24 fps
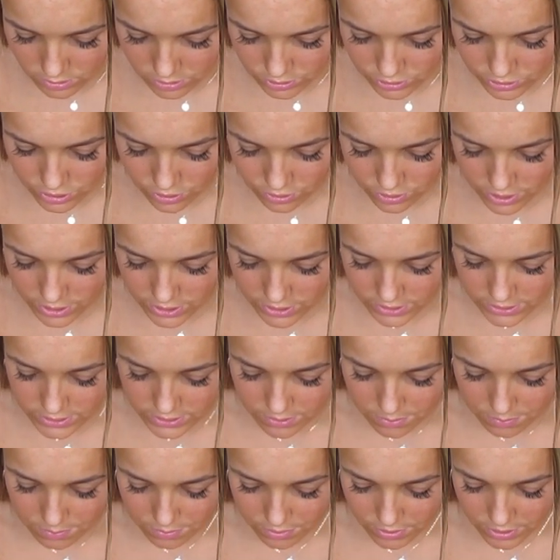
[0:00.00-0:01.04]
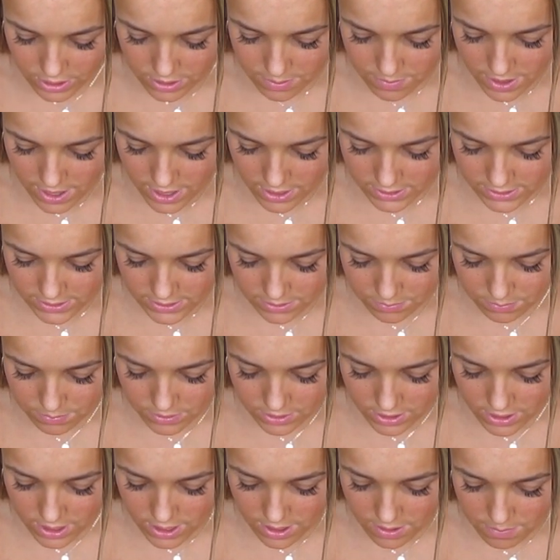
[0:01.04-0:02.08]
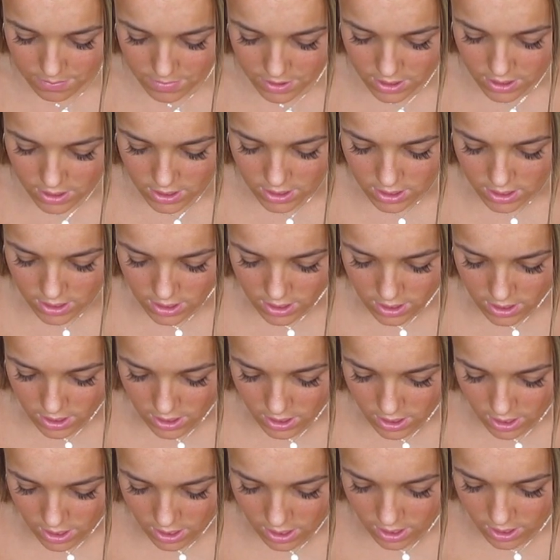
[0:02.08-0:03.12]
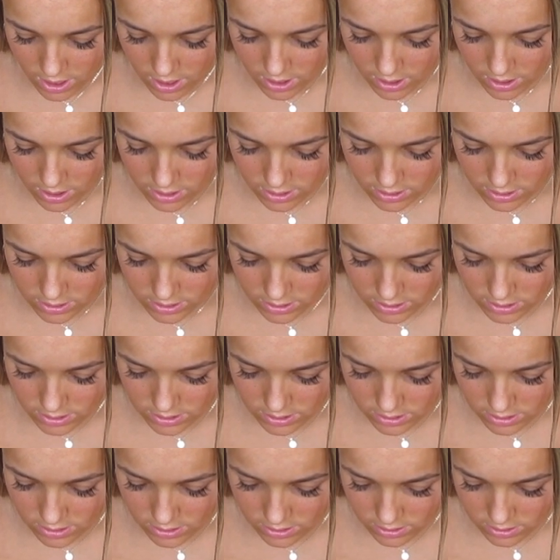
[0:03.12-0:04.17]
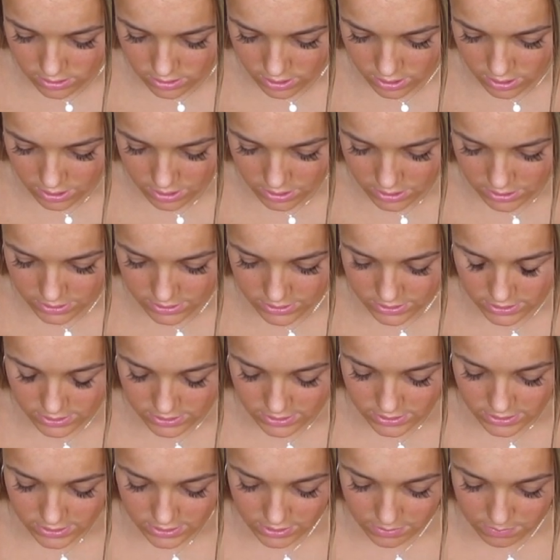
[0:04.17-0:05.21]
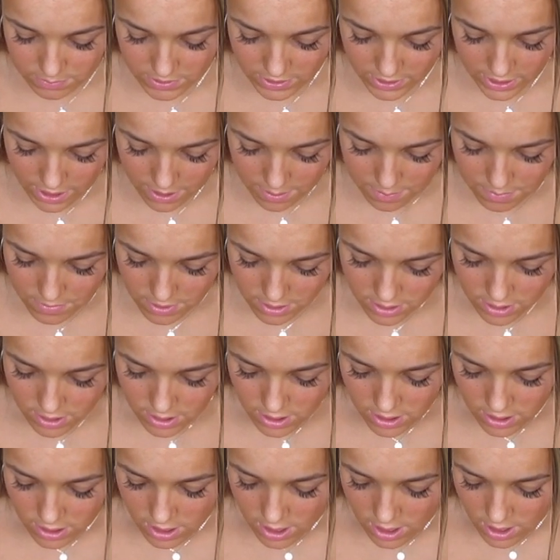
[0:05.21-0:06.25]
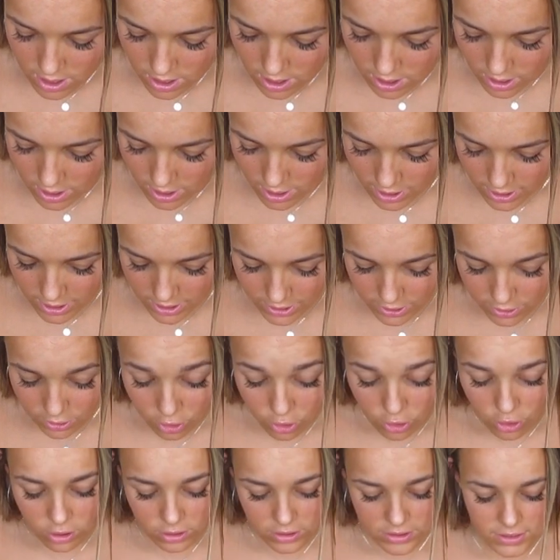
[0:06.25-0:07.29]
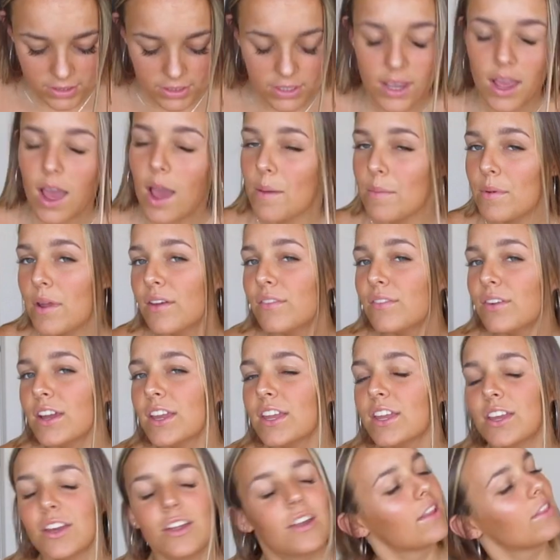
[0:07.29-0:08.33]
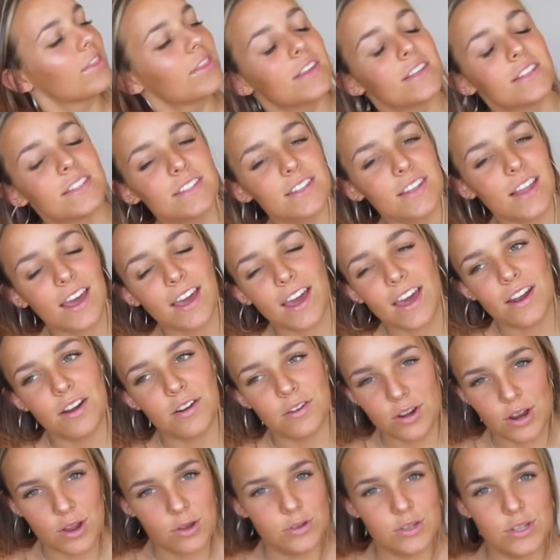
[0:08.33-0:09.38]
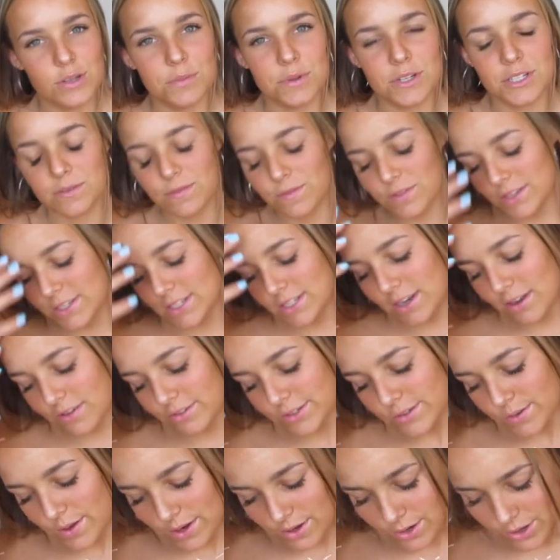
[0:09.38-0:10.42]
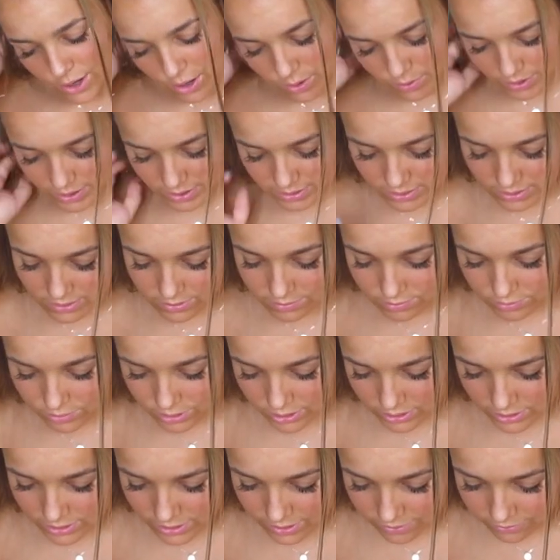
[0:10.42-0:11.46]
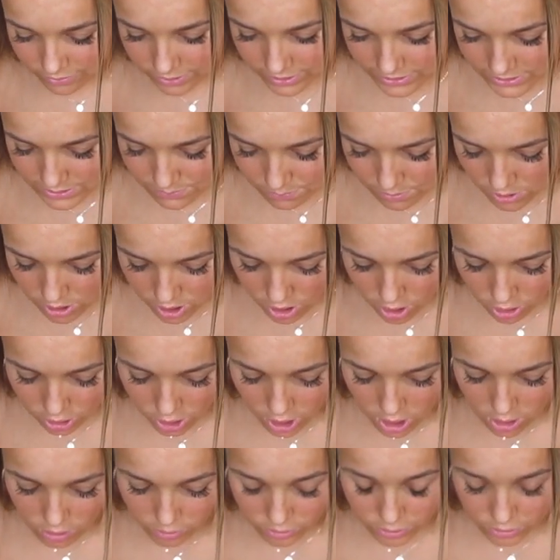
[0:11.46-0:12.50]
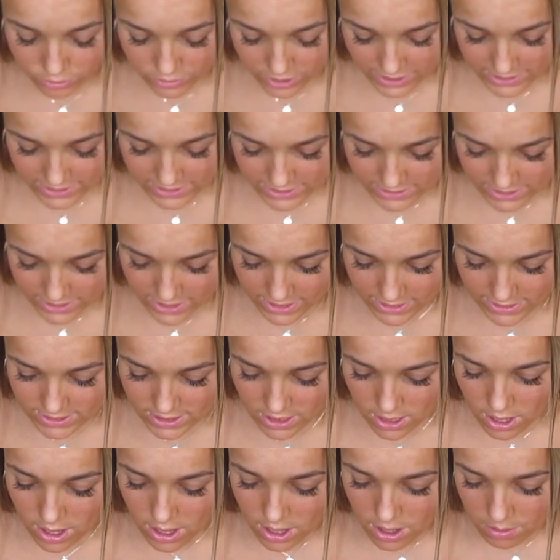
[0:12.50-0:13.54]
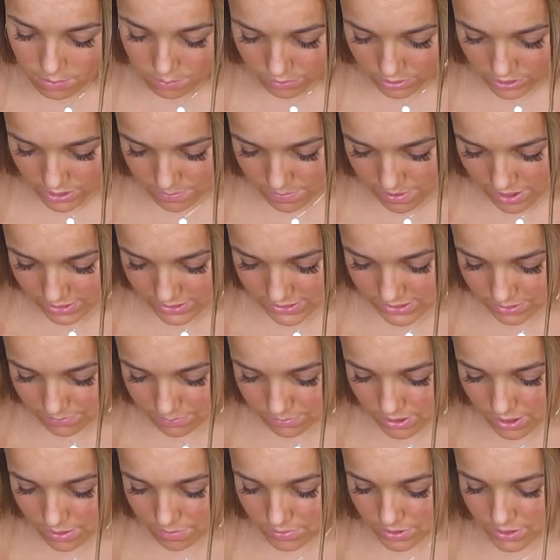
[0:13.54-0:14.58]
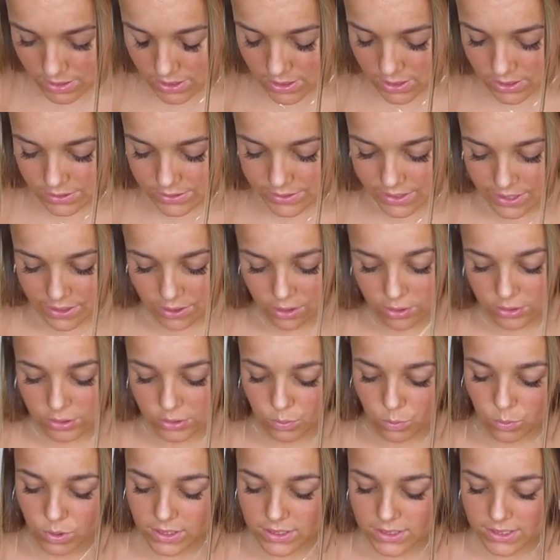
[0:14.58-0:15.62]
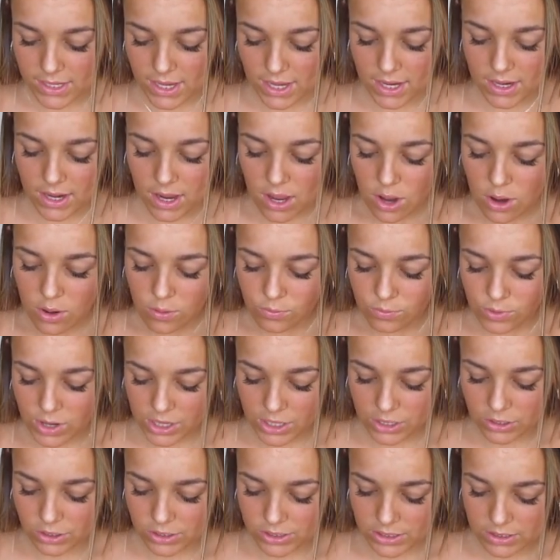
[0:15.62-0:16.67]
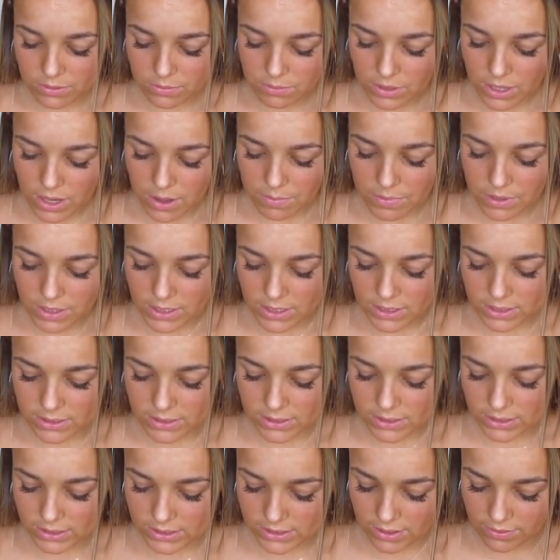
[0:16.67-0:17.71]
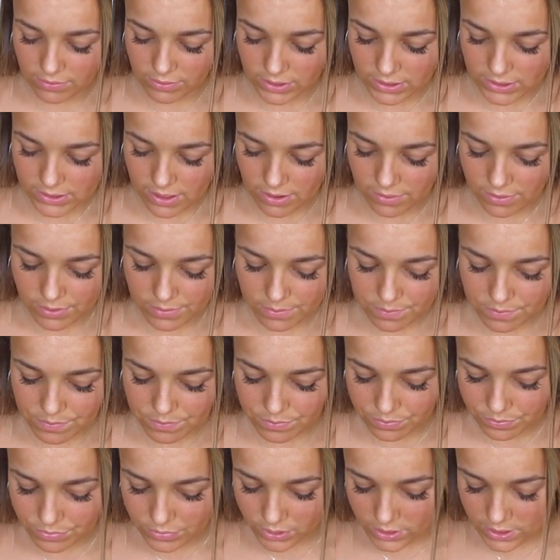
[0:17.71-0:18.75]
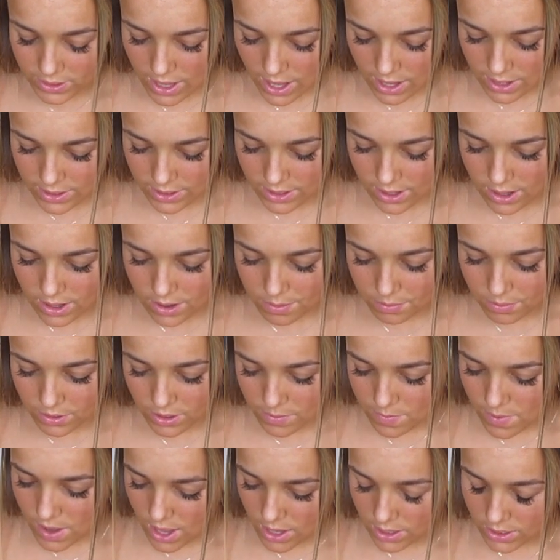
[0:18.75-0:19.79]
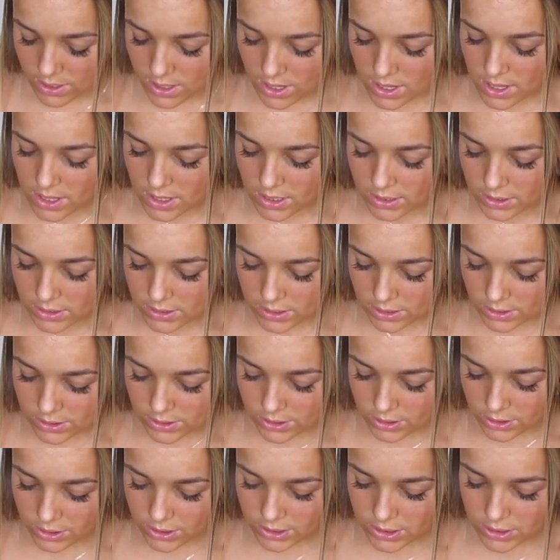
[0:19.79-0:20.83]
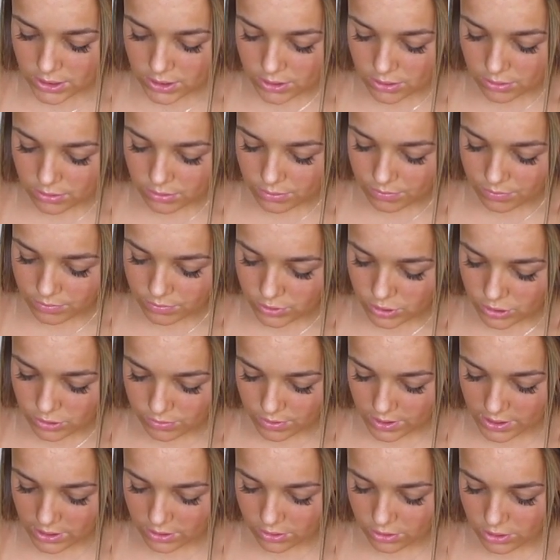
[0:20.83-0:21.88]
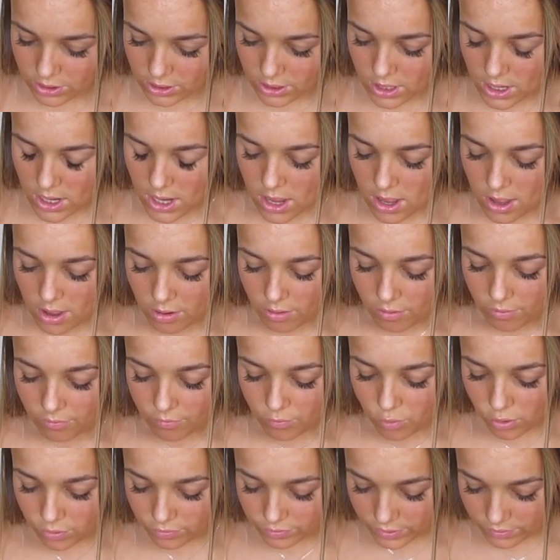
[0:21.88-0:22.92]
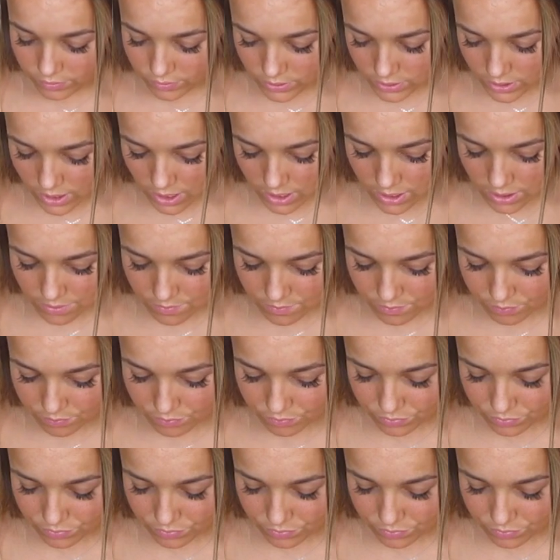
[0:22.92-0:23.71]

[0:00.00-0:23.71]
So there's playback CPM and there's CPM. I'm not very good at this. I don't know too much of this stuff, so I don't know like really the difference, but I'll go United States. Playback CPM is $9.01. Regular CPM is $6.77. Canada playback $6.32, just regular $4.58.